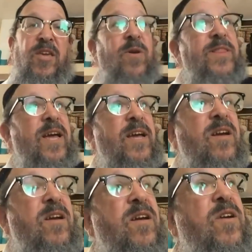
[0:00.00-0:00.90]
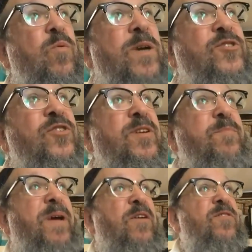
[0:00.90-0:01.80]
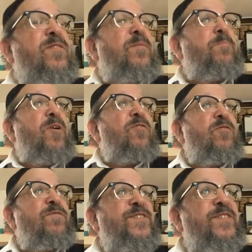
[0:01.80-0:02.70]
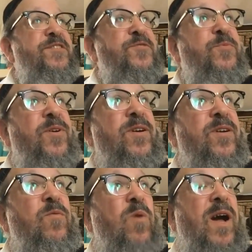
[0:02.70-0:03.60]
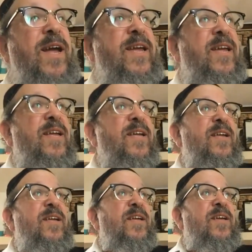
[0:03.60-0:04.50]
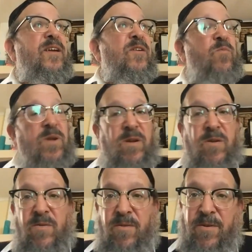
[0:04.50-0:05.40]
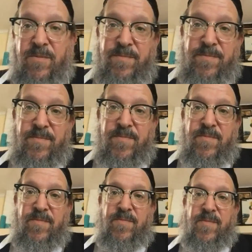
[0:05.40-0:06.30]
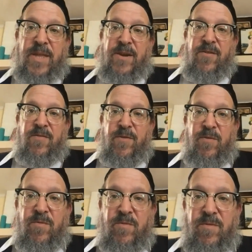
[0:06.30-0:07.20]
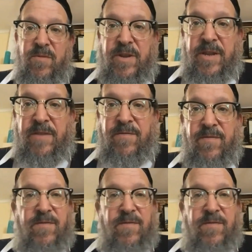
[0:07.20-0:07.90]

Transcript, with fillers: you had that question about the mother of Sisera. Why, we, or I don't know if oh, if